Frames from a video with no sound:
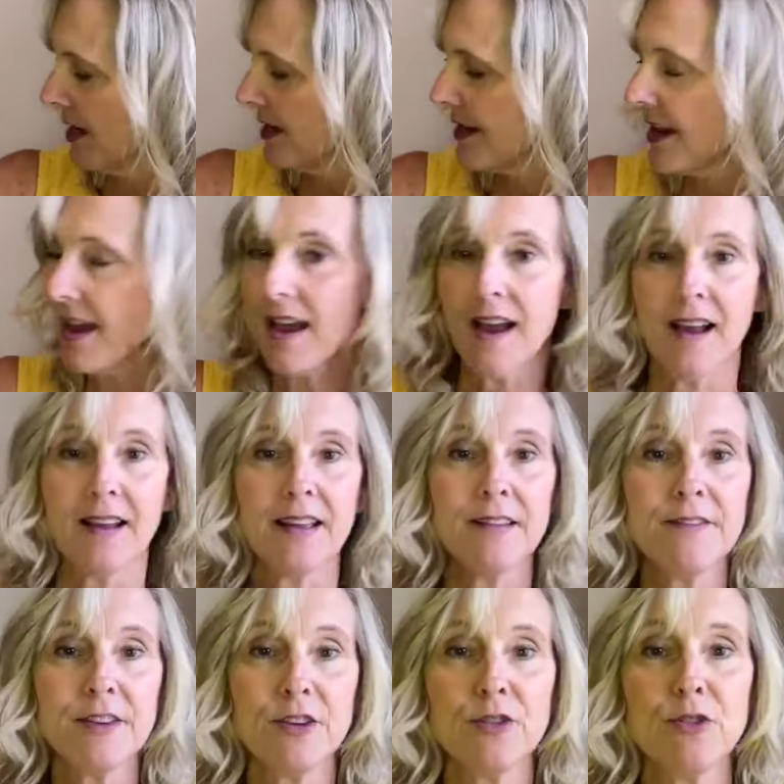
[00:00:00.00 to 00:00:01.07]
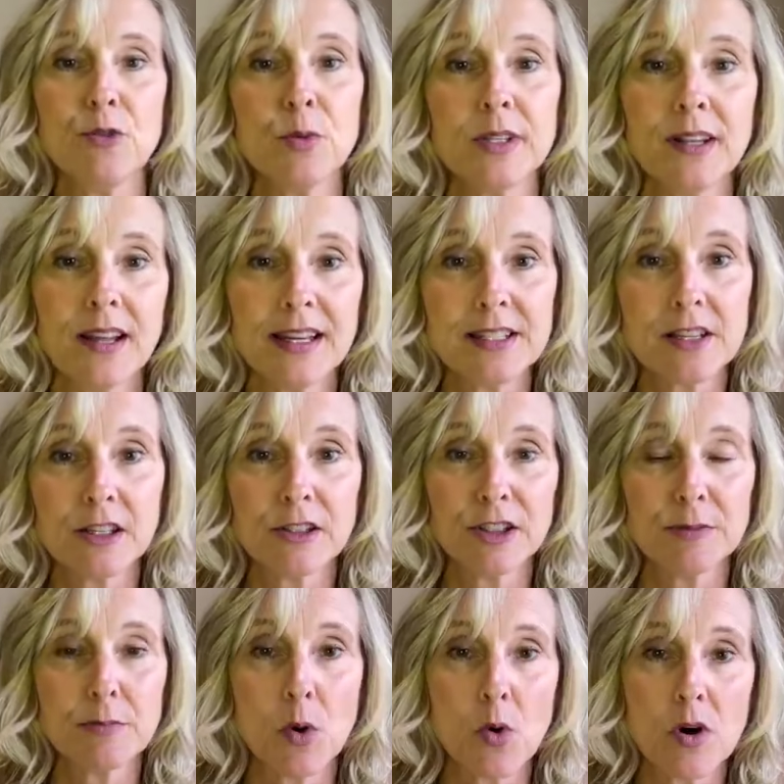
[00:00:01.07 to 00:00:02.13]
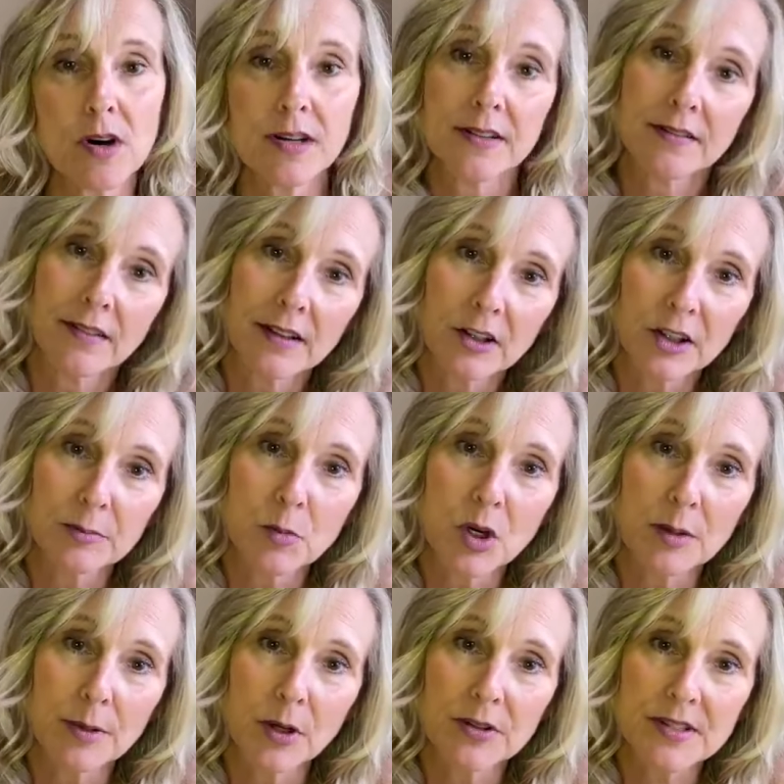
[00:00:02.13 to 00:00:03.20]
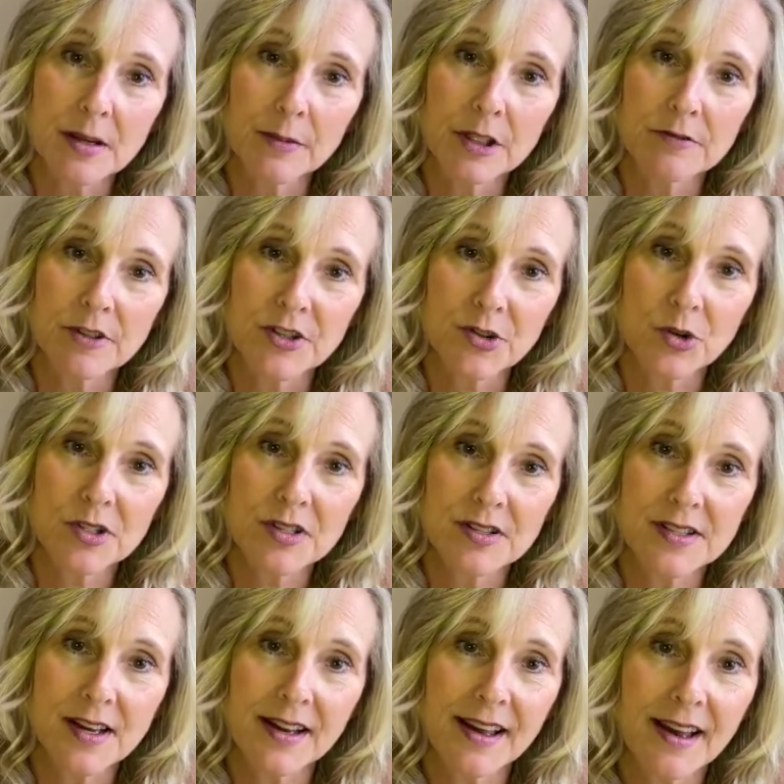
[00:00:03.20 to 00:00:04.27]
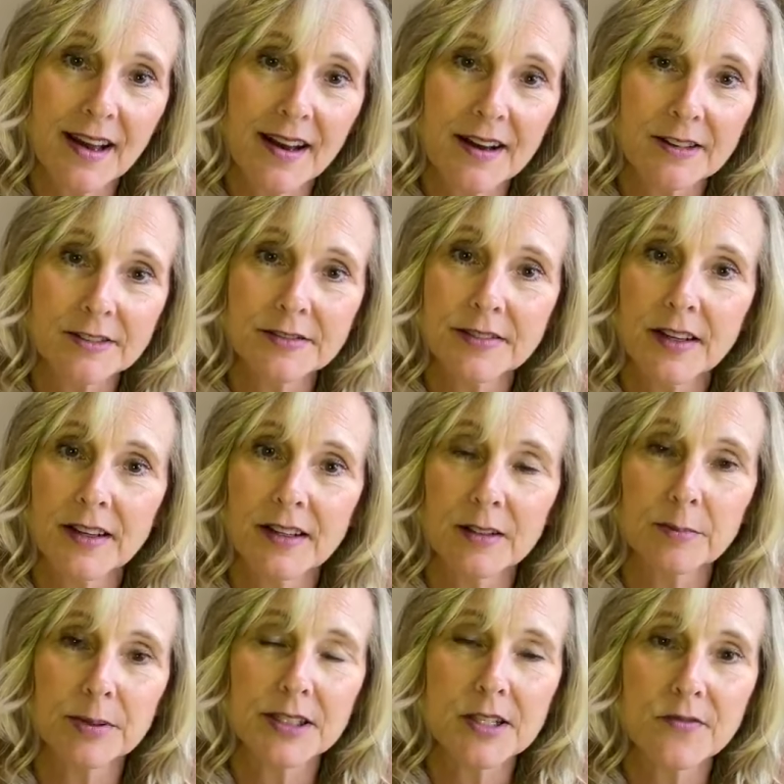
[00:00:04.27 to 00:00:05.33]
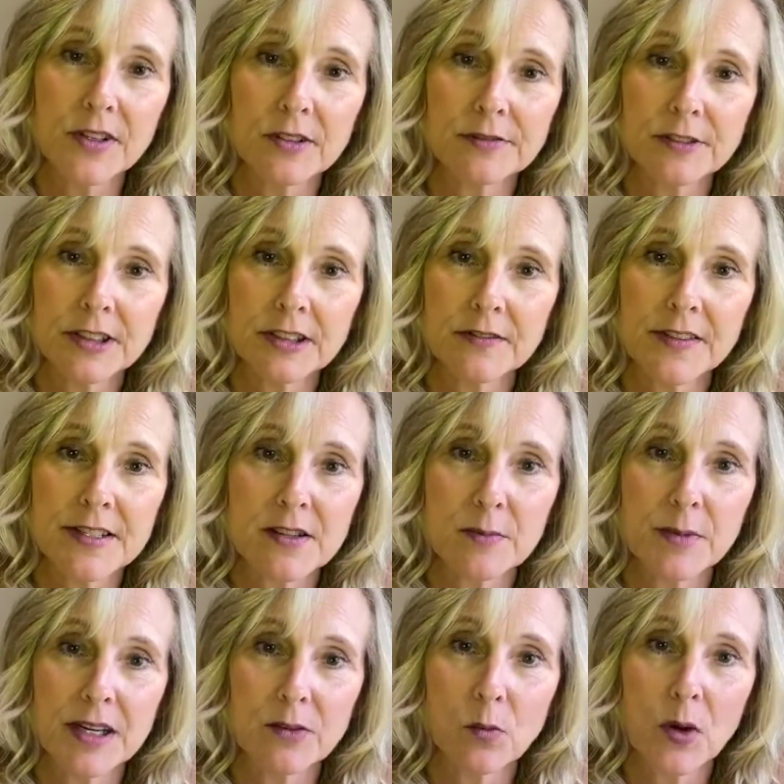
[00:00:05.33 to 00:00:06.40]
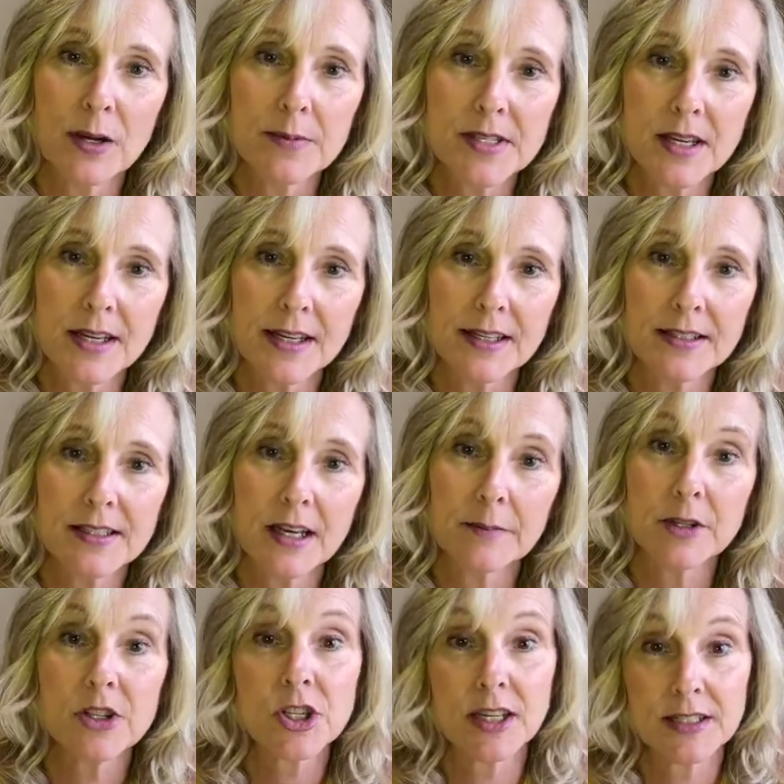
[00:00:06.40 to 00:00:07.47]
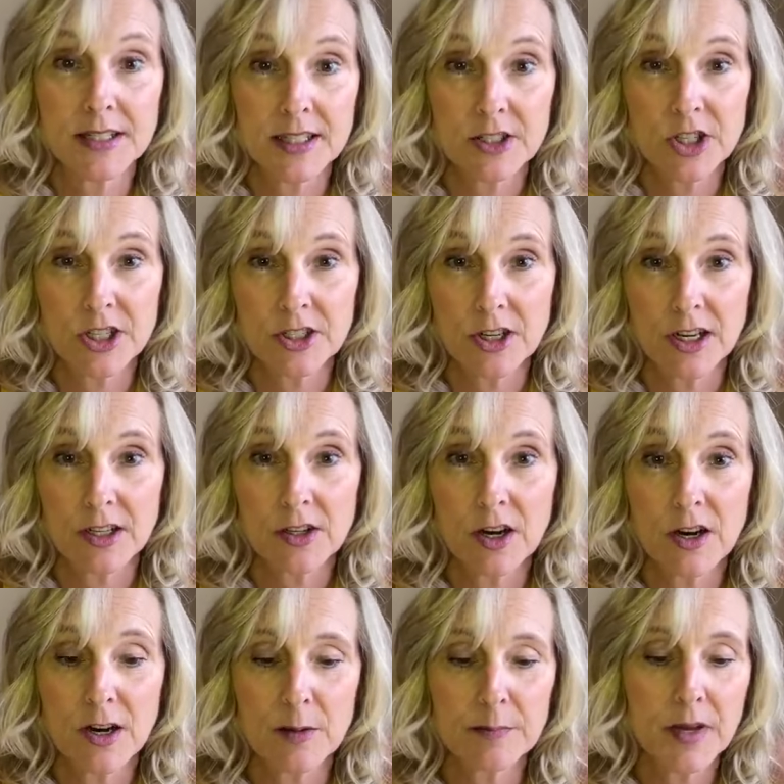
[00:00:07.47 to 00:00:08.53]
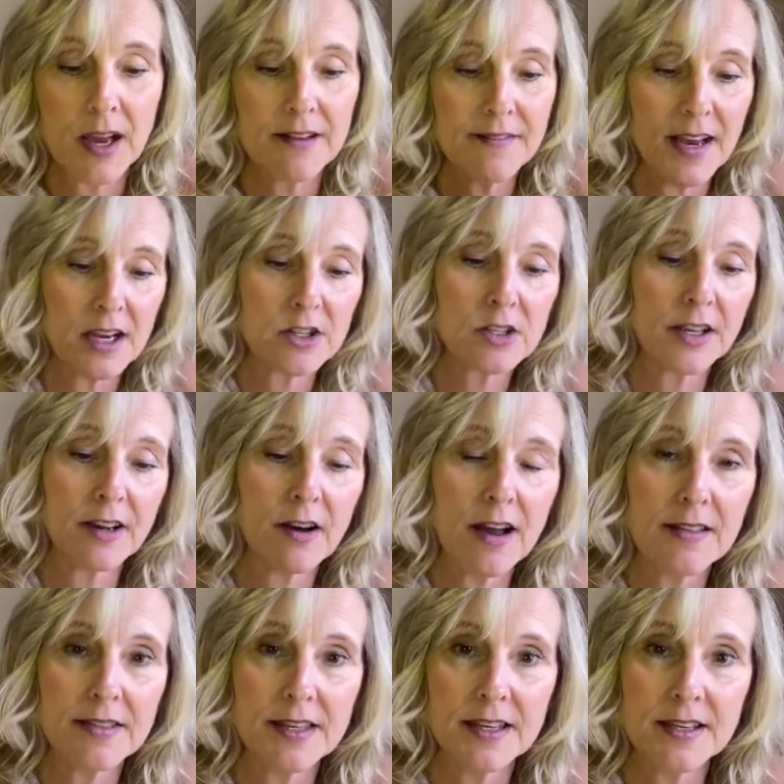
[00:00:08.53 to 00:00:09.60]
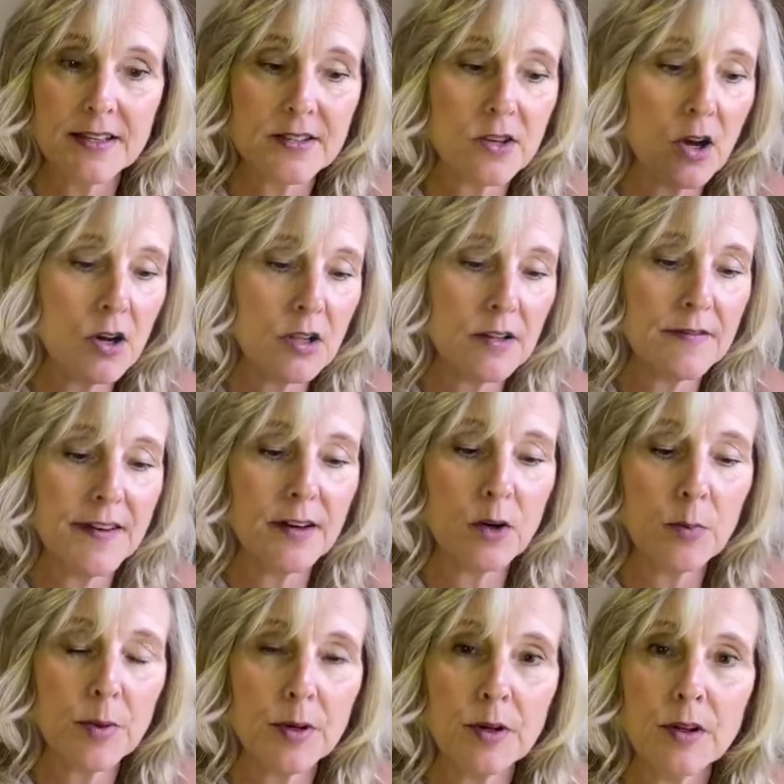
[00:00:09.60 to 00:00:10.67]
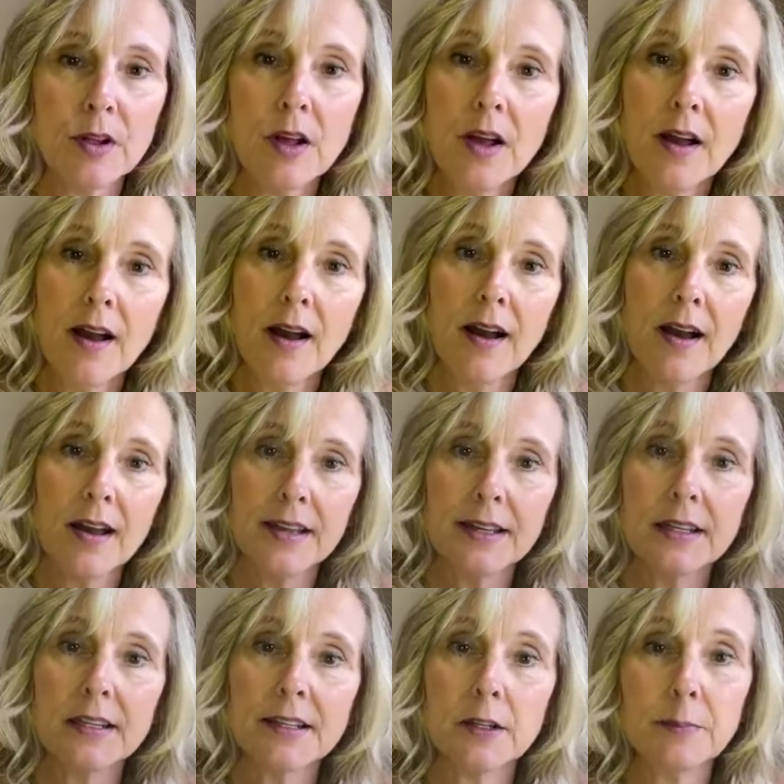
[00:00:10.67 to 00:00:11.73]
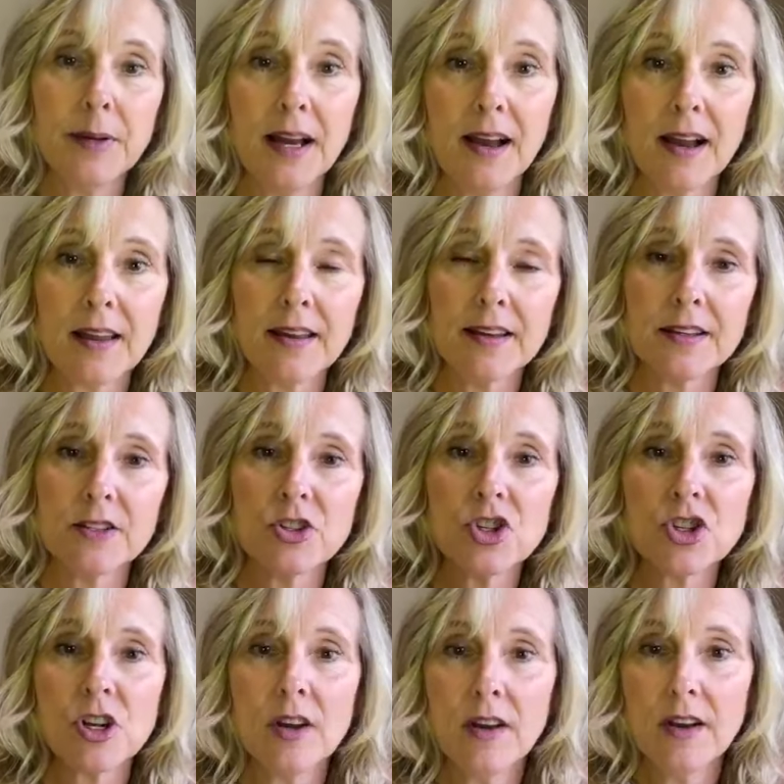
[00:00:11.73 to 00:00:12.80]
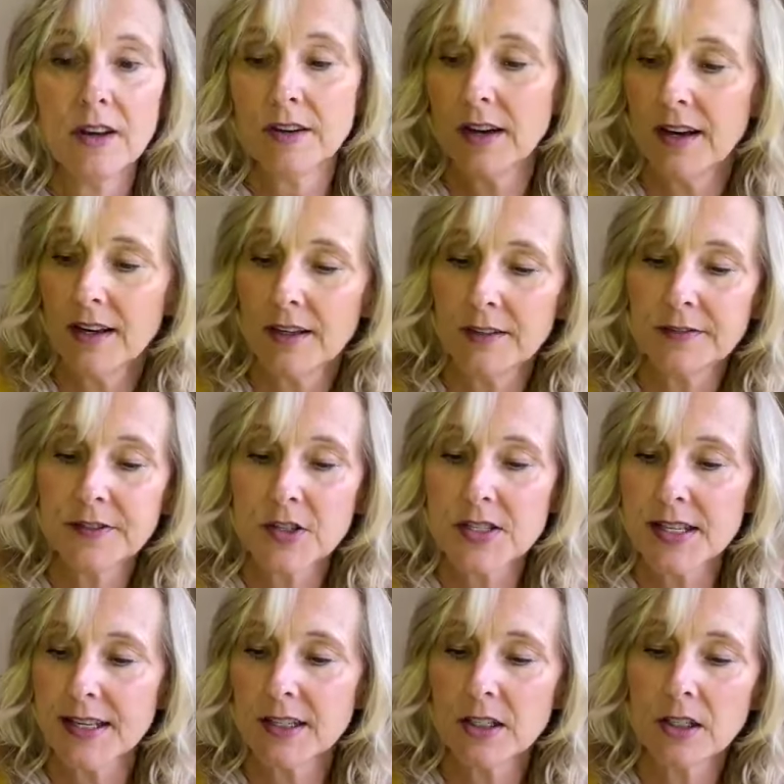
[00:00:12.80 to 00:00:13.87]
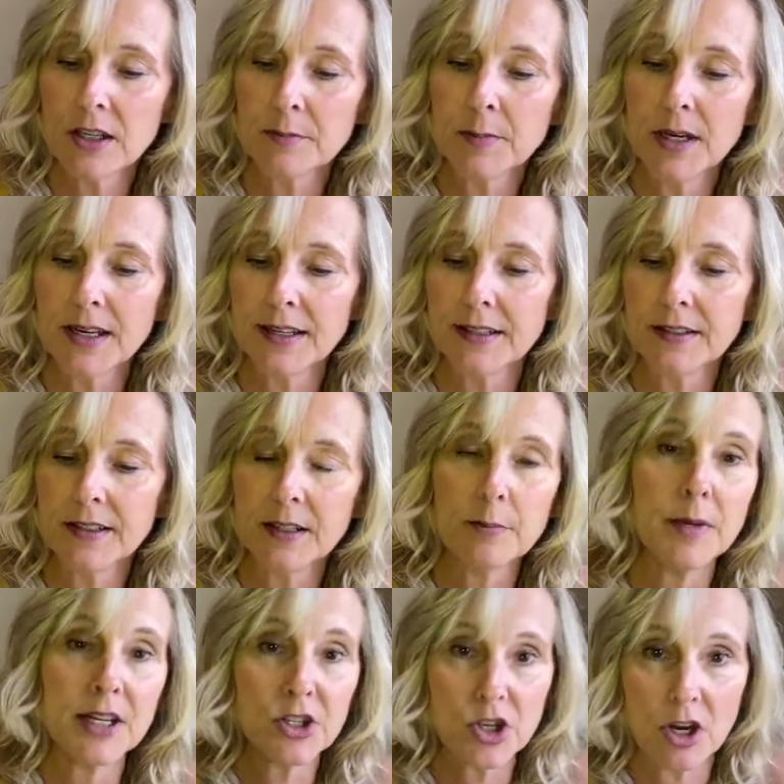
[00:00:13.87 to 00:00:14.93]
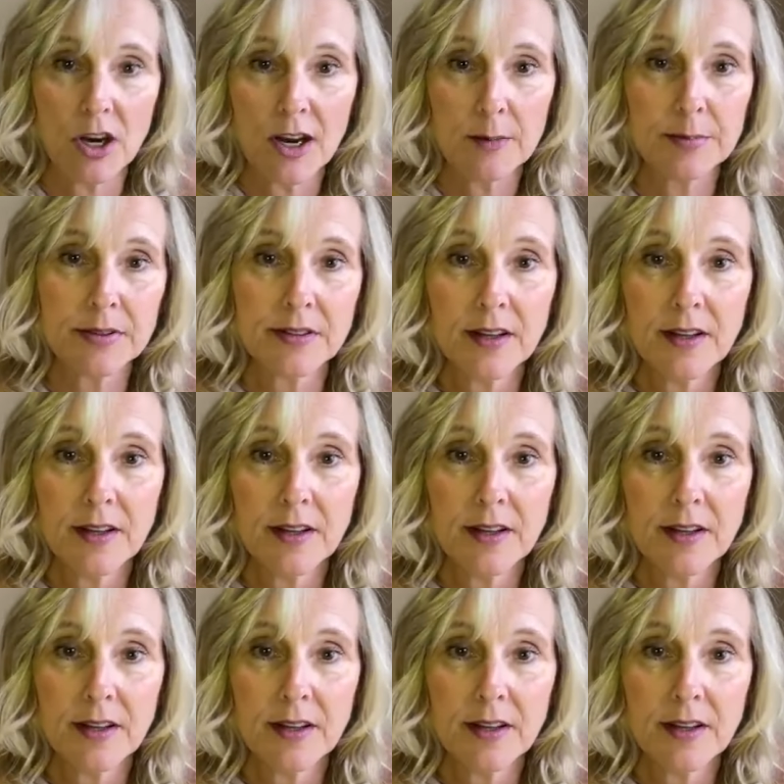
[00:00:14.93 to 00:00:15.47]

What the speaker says: yeah, if you would like to learn more and learn more about some of the resources I have, please feel free to visit my website, timetoshineteaching.com. I've actually got these all available in a little package for sale in my shop.